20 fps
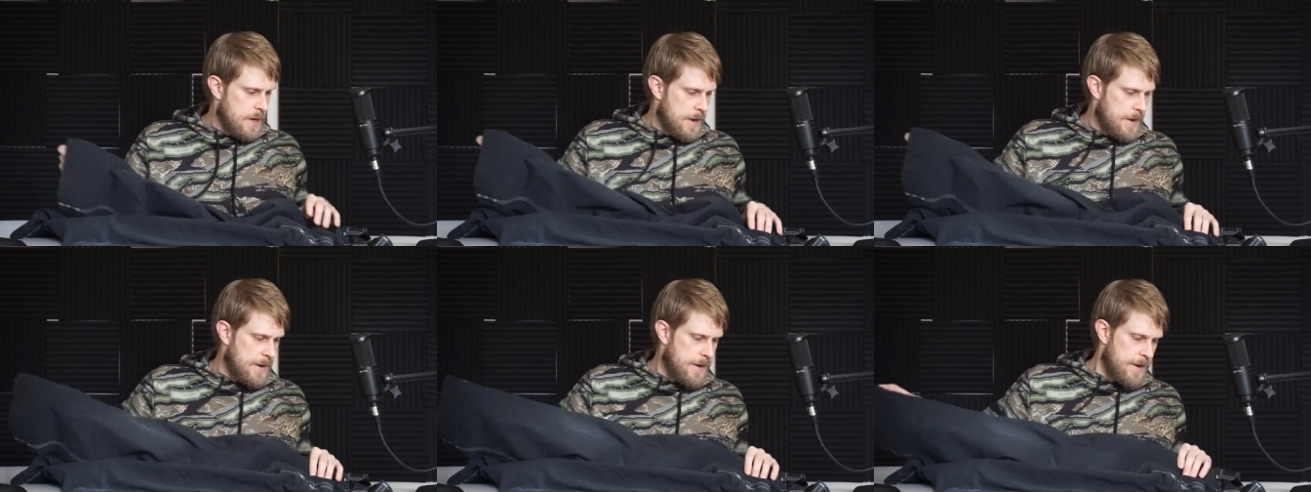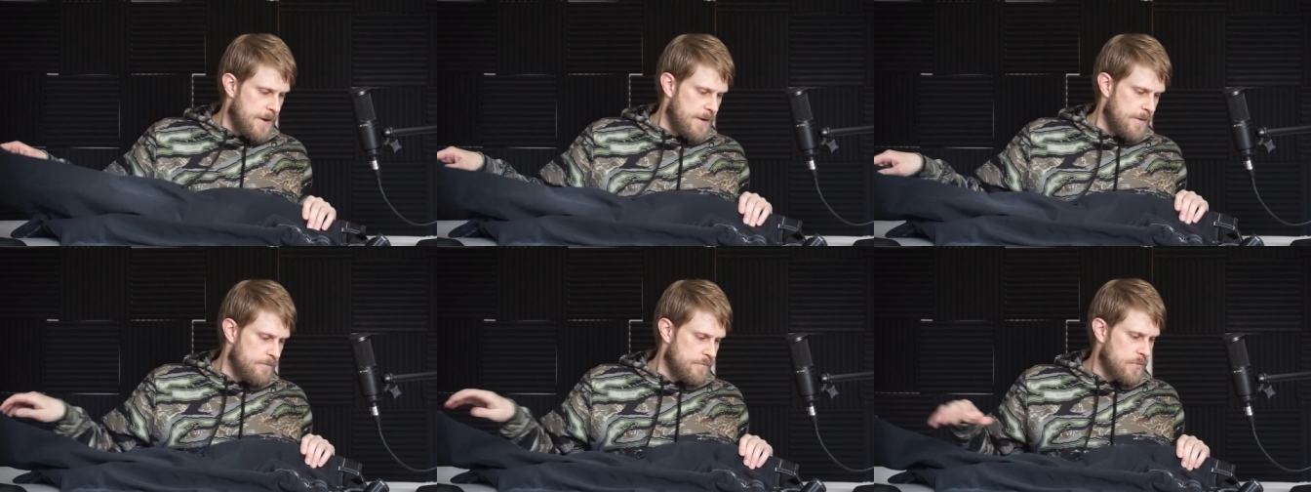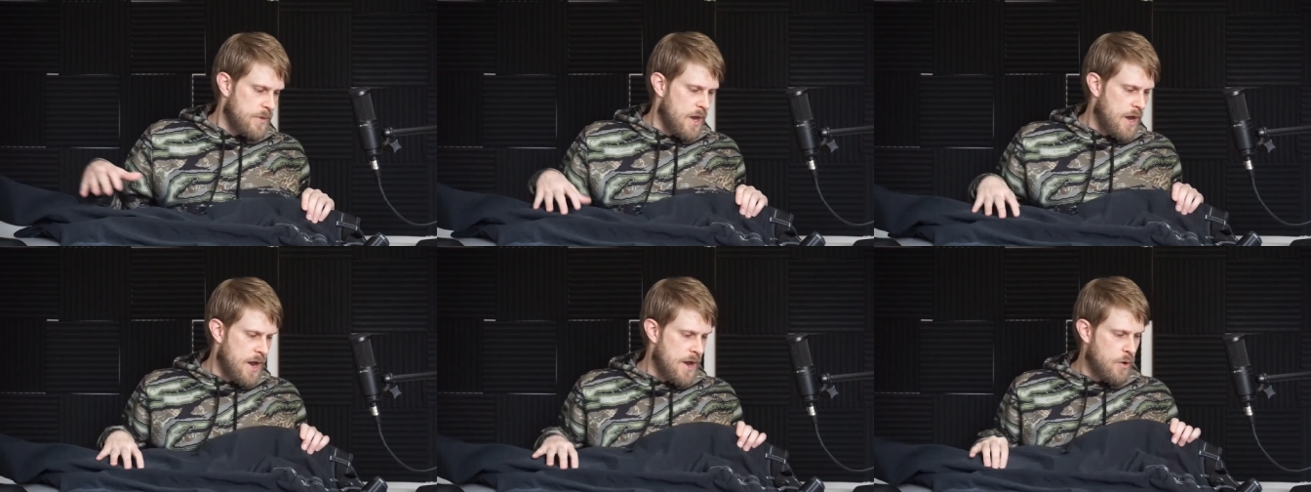Um,
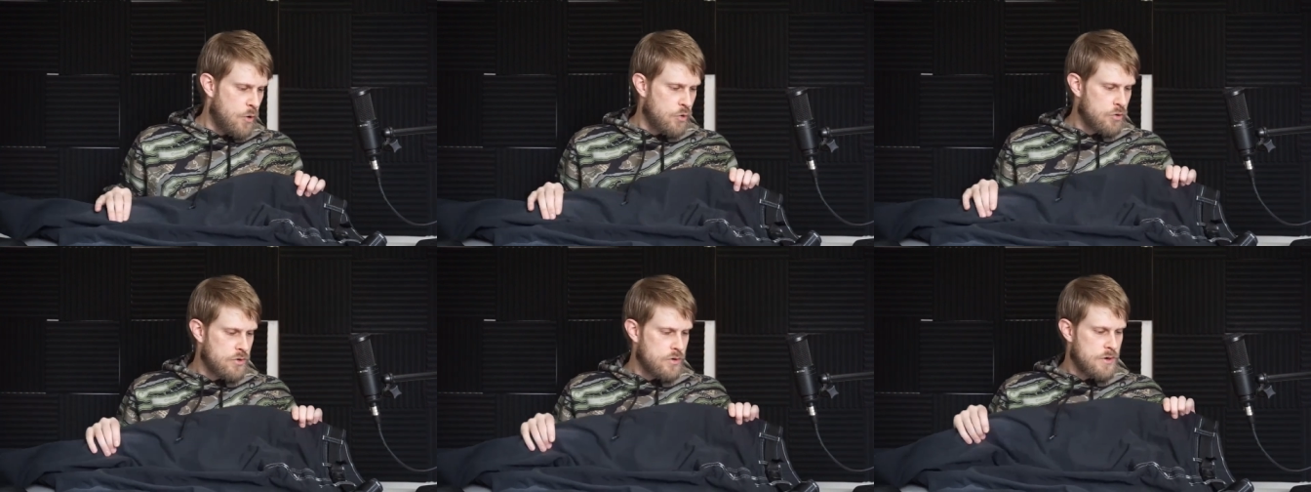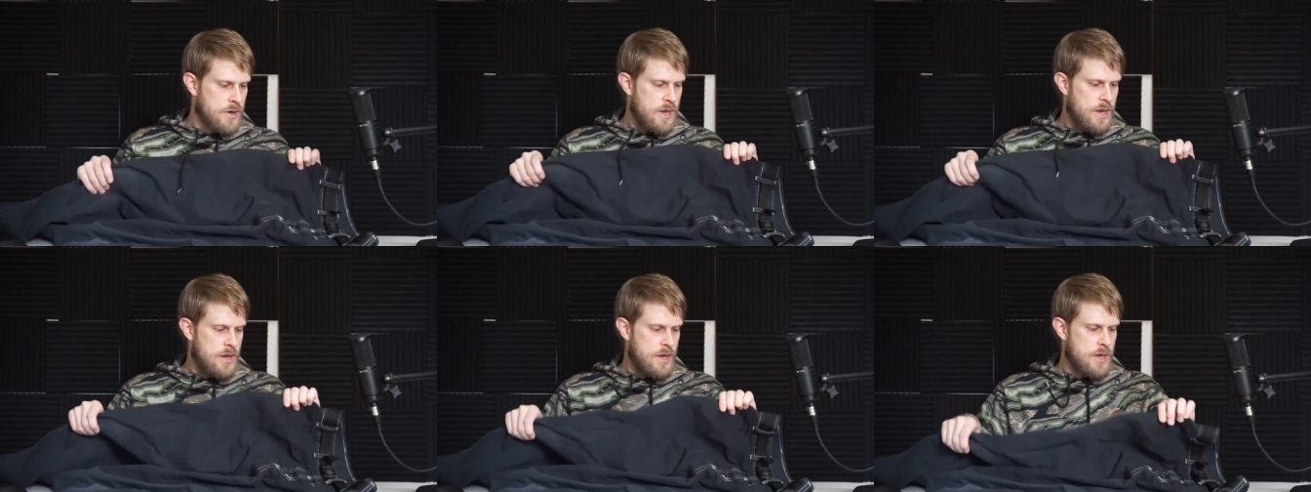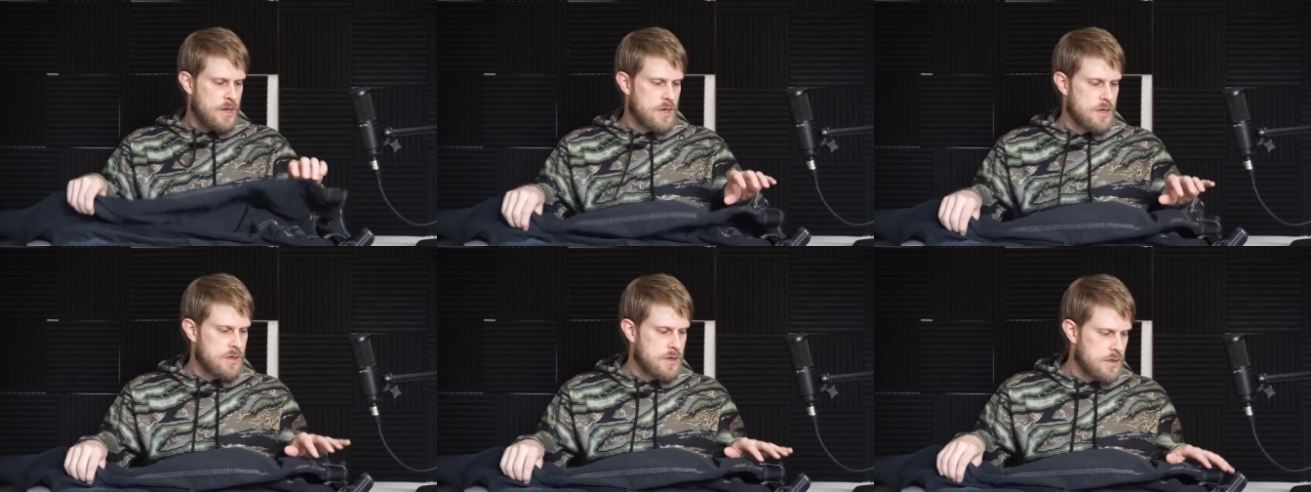I ordered
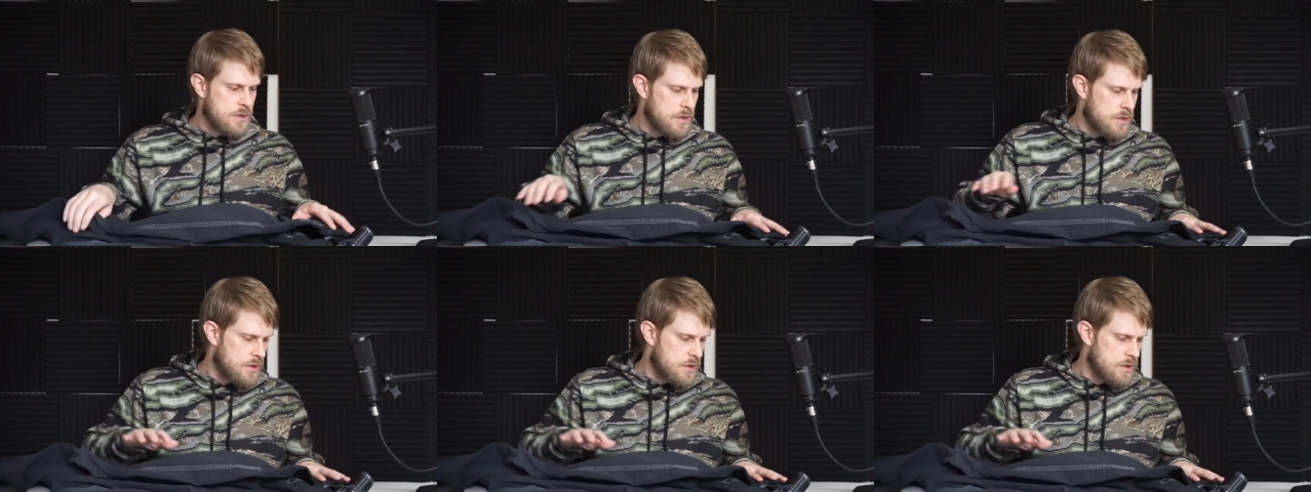a